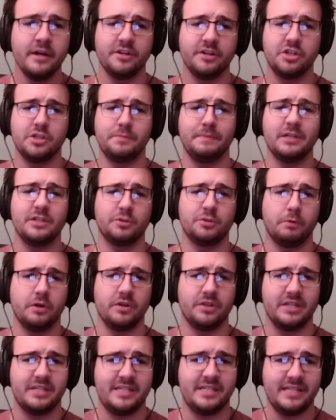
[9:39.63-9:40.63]
just because where
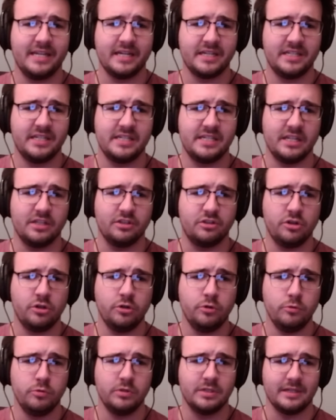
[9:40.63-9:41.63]
the 6s and
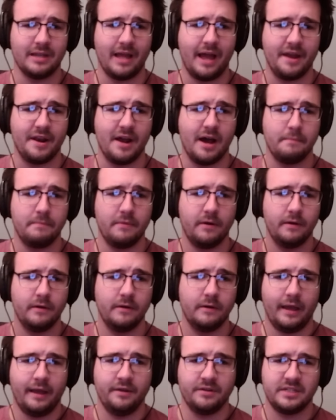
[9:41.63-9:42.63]
2s line up.
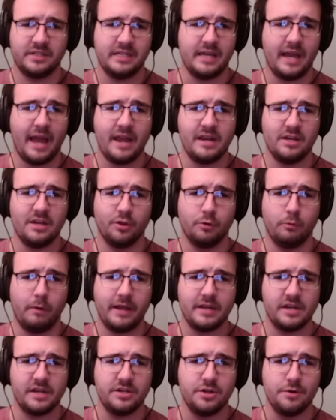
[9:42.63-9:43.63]
I don't see any other way
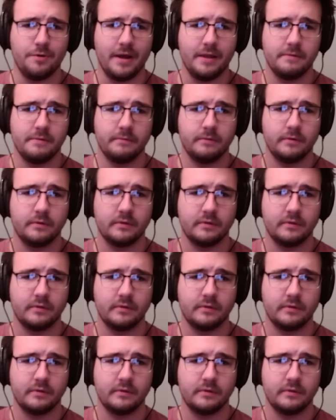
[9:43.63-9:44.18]
to do it.